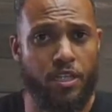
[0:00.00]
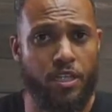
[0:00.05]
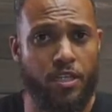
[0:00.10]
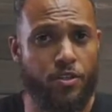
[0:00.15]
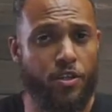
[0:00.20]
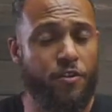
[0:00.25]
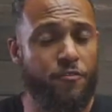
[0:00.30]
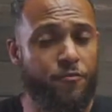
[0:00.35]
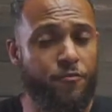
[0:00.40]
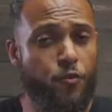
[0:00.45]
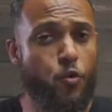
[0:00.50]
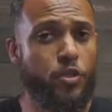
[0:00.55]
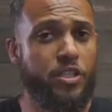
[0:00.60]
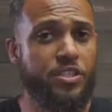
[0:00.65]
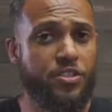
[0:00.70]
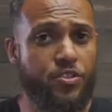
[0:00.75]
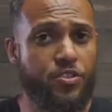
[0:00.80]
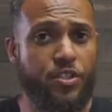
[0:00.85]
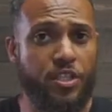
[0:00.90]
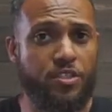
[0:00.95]
They're at
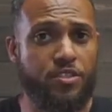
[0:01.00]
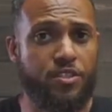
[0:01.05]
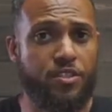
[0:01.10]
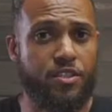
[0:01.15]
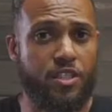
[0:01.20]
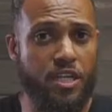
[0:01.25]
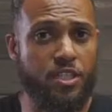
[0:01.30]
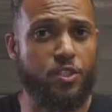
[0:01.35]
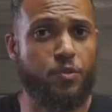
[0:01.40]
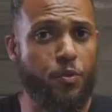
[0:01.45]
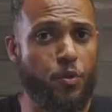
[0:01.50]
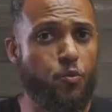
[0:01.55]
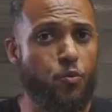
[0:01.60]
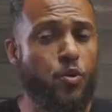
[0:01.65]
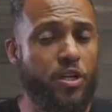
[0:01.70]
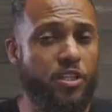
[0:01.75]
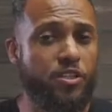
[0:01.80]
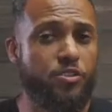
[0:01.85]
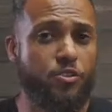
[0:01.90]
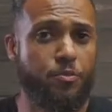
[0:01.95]
46 guns per
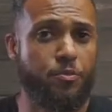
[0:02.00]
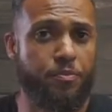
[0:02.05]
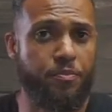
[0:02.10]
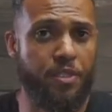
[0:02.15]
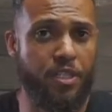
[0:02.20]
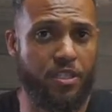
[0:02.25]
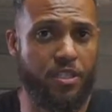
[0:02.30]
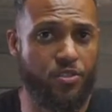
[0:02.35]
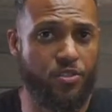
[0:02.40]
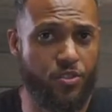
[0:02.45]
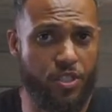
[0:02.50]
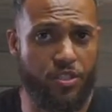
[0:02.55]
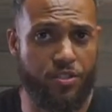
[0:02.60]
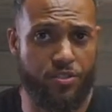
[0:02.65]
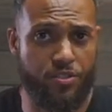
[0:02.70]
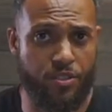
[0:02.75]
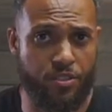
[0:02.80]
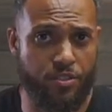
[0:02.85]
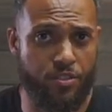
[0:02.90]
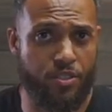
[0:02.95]
100
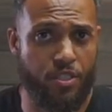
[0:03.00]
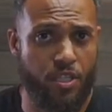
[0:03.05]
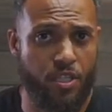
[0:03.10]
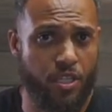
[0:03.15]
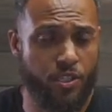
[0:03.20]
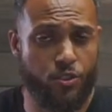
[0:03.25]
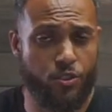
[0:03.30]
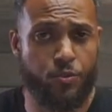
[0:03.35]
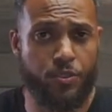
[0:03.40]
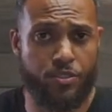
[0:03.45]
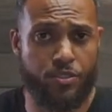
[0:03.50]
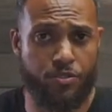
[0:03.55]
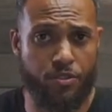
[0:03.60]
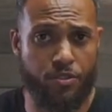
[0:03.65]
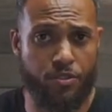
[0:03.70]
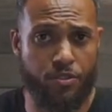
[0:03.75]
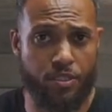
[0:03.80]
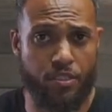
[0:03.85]
citizens in Switzerland.